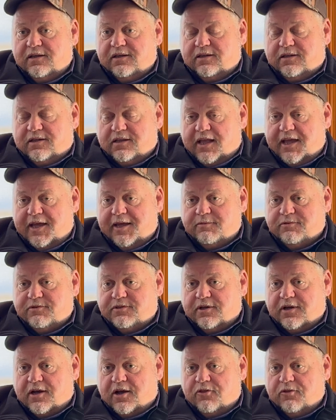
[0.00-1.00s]
claims
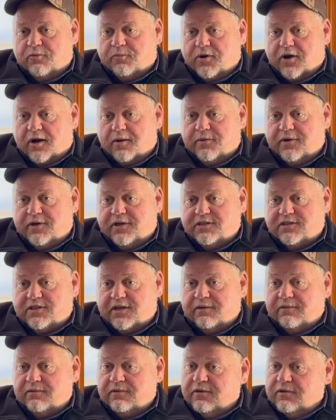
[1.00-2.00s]
to all the properties
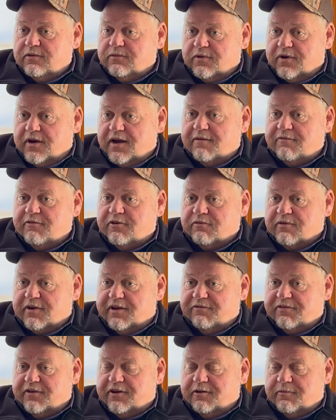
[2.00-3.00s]
that we're having to
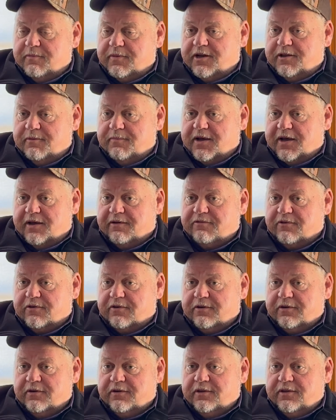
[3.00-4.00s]
refund the money back
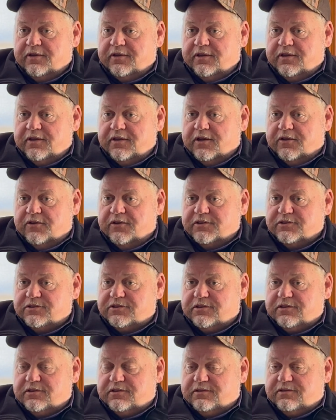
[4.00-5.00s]
for.
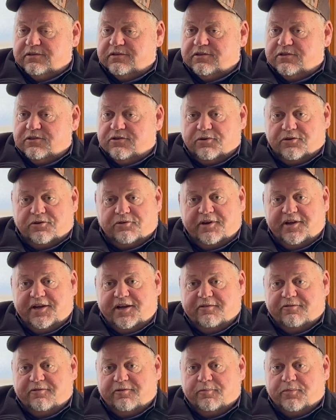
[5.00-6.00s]
There's 2 or 3
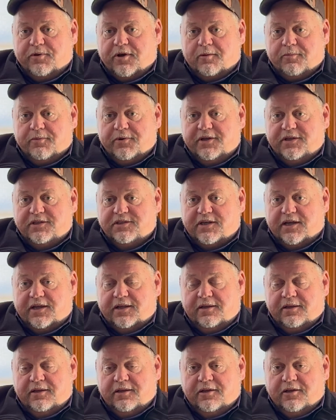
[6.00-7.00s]
different properties
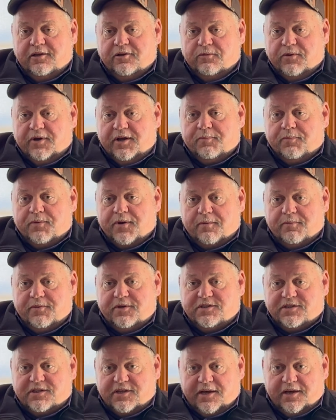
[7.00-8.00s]
that we could probably
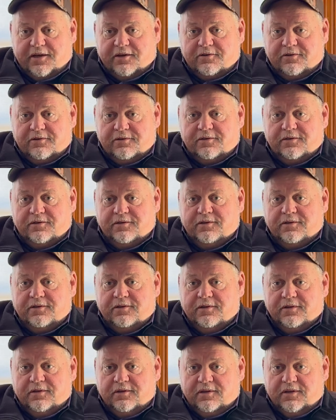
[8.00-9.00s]
sell,
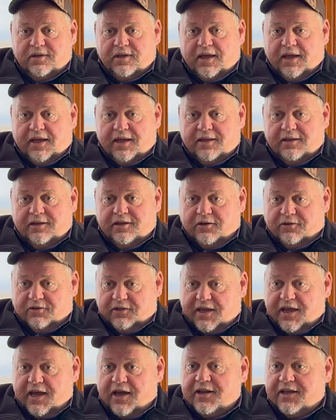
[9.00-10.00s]
and the
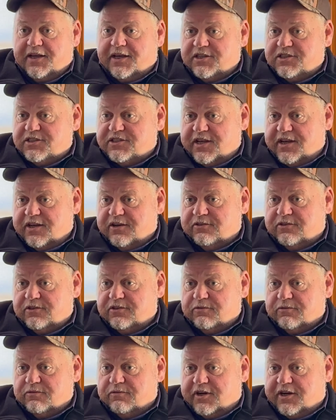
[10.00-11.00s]
county could sell
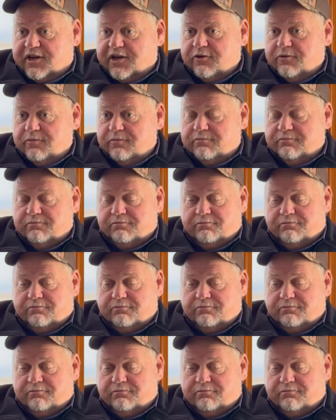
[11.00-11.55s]
to recoup,